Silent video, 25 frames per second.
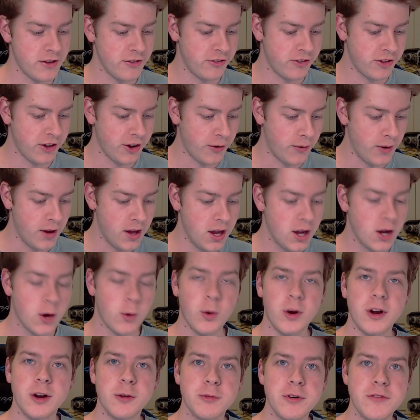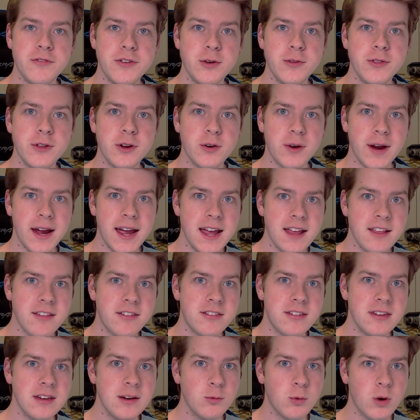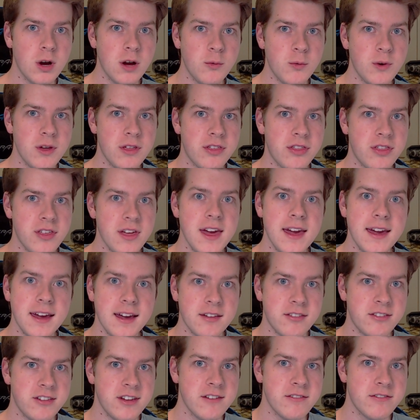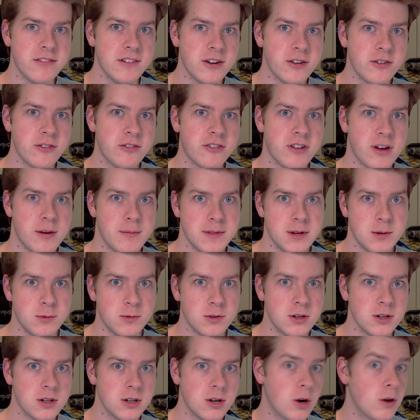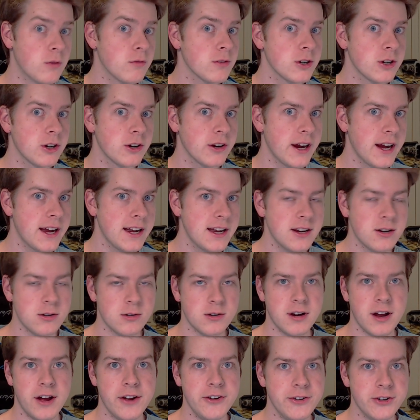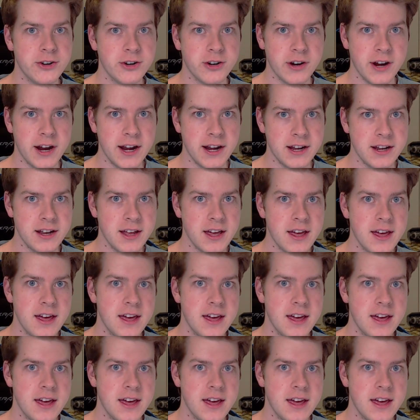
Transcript: So we're going to review the grades, see what we think, see if there's some that were overgraded or undergraded.